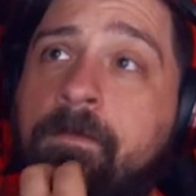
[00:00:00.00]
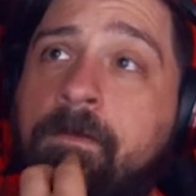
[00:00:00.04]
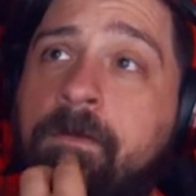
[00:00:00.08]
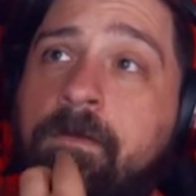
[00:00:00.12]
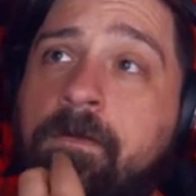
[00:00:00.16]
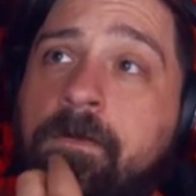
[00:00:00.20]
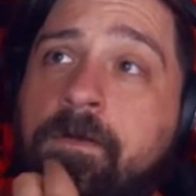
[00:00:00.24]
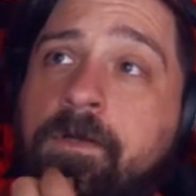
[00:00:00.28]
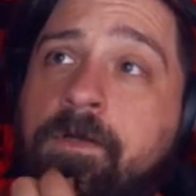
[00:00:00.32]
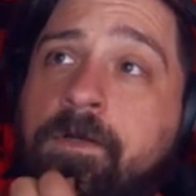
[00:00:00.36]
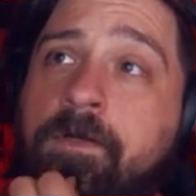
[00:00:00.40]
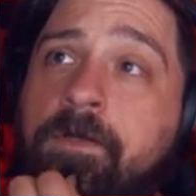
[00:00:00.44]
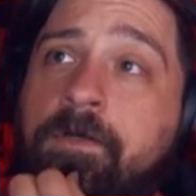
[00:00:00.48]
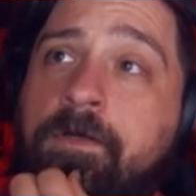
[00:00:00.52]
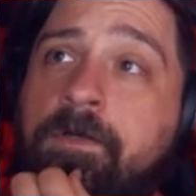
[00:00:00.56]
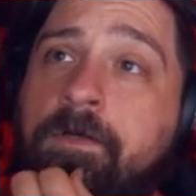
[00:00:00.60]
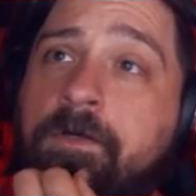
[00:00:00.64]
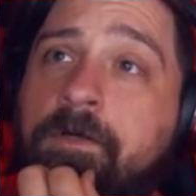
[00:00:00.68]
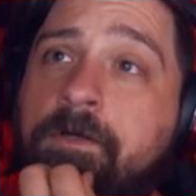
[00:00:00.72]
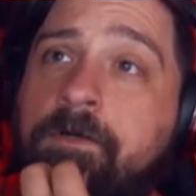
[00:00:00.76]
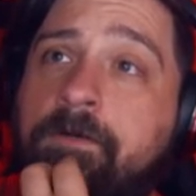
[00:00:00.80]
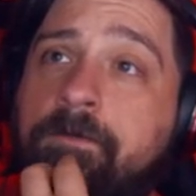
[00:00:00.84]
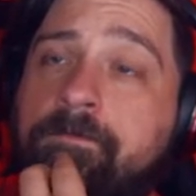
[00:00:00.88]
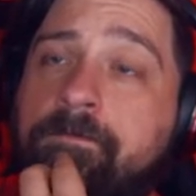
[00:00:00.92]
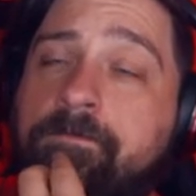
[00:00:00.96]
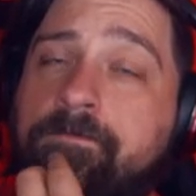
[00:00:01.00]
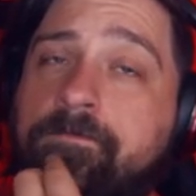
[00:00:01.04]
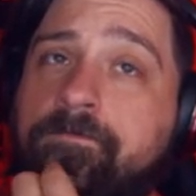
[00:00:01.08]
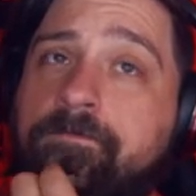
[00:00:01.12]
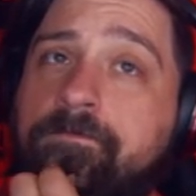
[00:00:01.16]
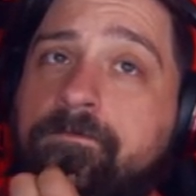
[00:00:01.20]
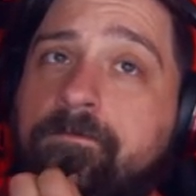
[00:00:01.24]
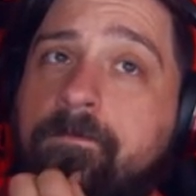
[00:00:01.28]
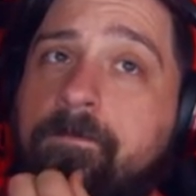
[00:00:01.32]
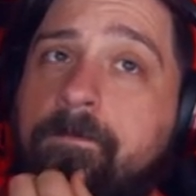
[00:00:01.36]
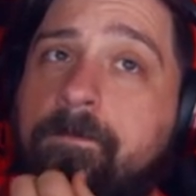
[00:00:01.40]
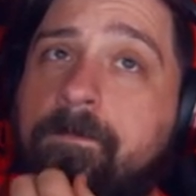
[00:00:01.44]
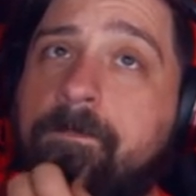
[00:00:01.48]

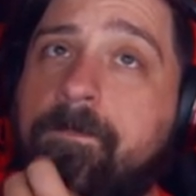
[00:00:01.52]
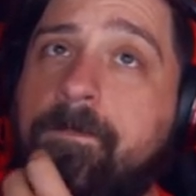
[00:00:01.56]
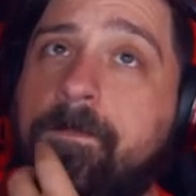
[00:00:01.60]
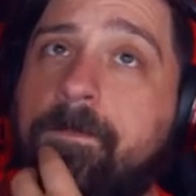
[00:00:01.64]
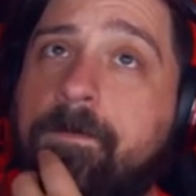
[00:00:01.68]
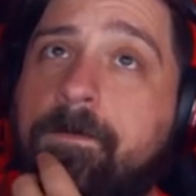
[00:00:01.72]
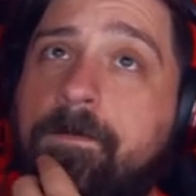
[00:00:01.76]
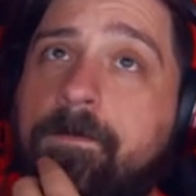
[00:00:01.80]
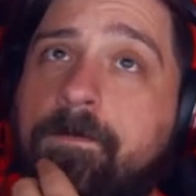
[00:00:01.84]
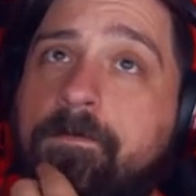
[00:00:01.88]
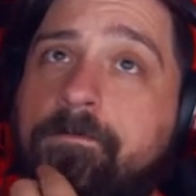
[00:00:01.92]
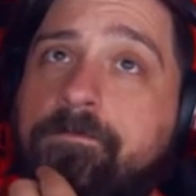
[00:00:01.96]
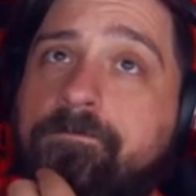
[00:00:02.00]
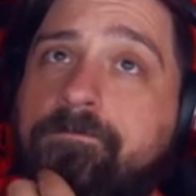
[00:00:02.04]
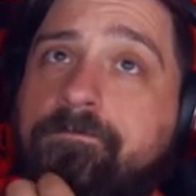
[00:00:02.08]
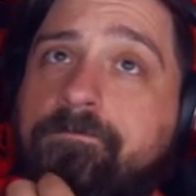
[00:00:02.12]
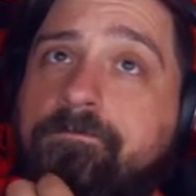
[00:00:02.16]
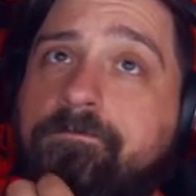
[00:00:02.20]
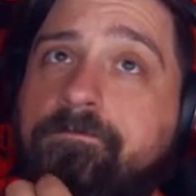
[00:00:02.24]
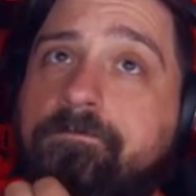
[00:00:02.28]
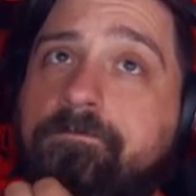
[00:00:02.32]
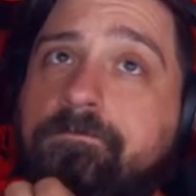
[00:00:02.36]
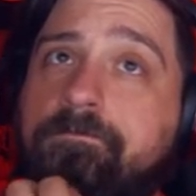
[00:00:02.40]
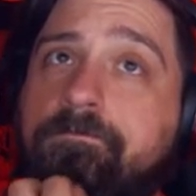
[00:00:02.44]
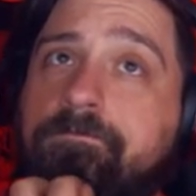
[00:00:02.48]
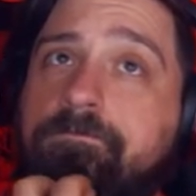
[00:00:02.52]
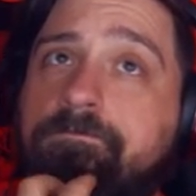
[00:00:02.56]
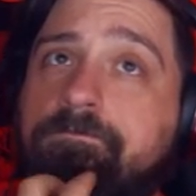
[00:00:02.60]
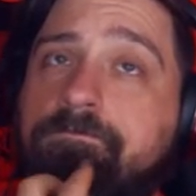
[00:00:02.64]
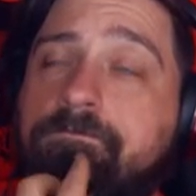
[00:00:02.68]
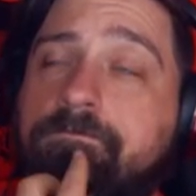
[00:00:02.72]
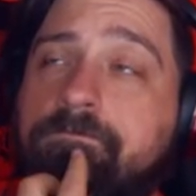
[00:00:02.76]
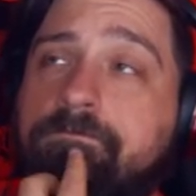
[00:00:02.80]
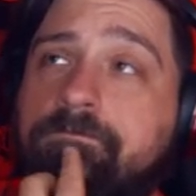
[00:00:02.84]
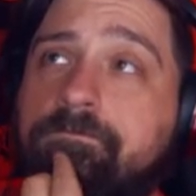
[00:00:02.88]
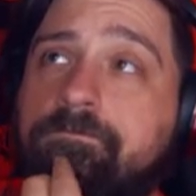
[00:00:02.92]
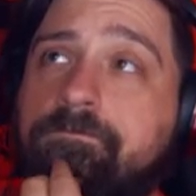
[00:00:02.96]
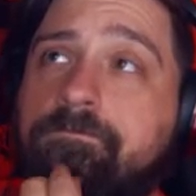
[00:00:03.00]

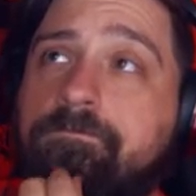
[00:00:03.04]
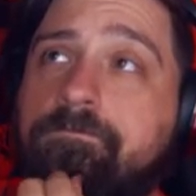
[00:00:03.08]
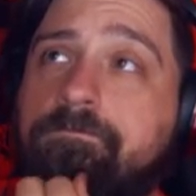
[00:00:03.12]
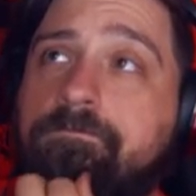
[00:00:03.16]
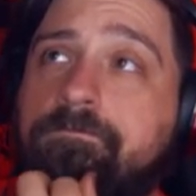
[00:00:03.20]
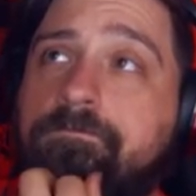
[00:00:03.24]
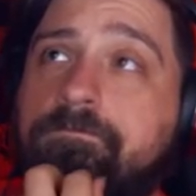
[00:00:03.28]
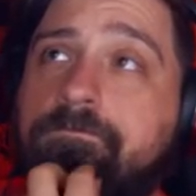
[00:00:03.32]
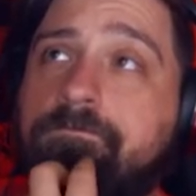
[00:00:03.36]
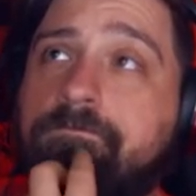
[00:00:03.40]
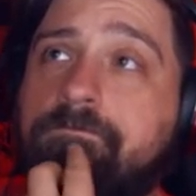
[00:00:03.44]
(not speaking)